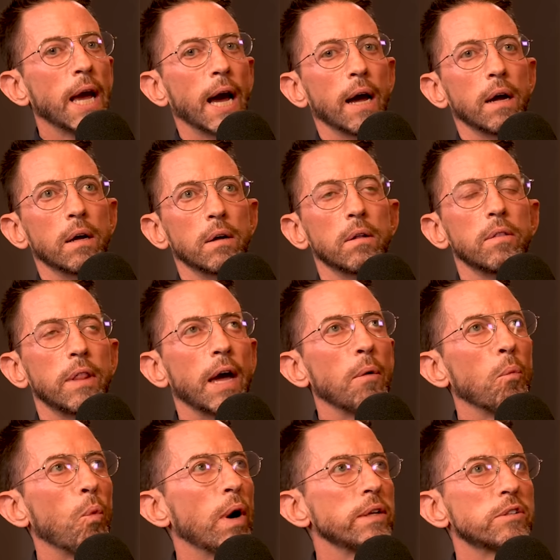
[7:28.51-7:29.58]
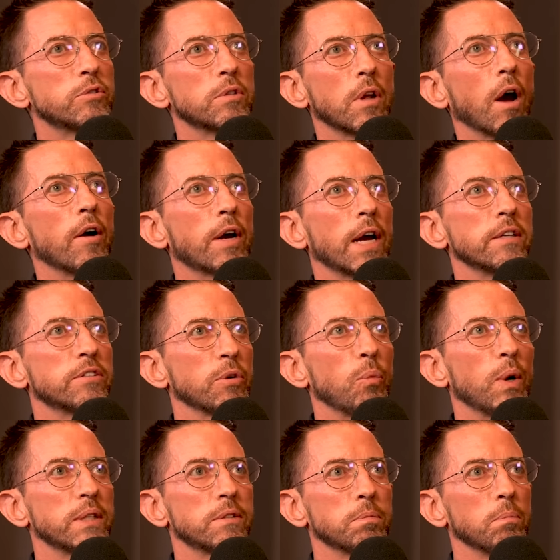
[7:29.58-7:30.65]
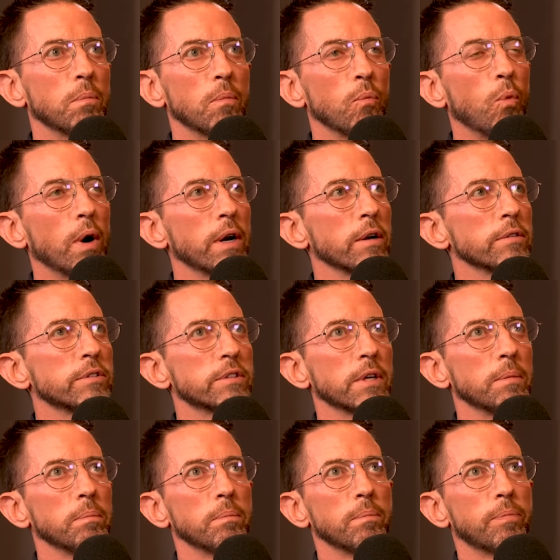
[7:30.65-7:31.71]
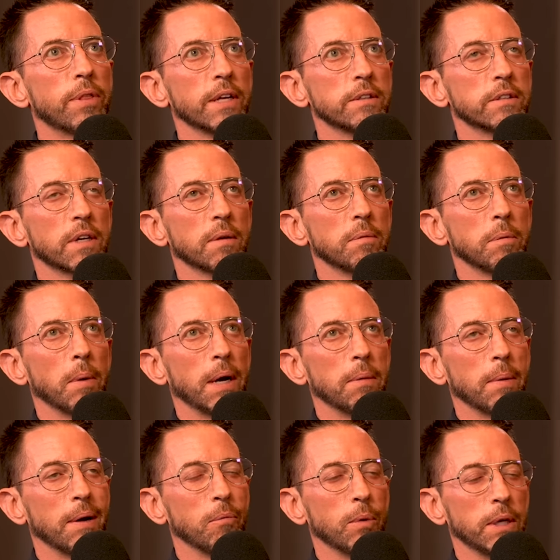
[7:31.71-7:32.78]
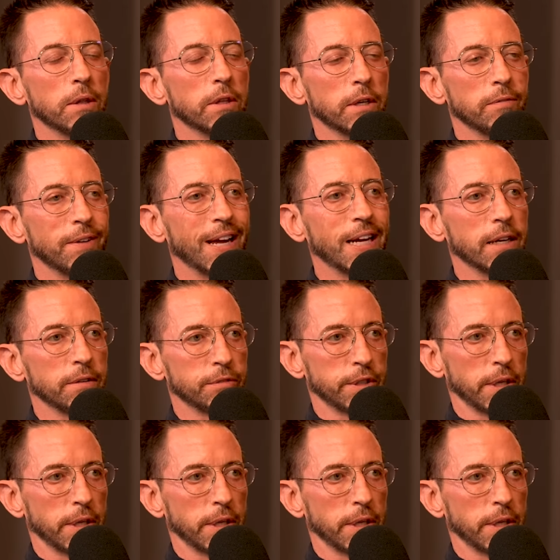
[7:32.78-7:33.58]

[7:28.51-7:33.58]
Yeah. What are some things that come to mind about when you think of negative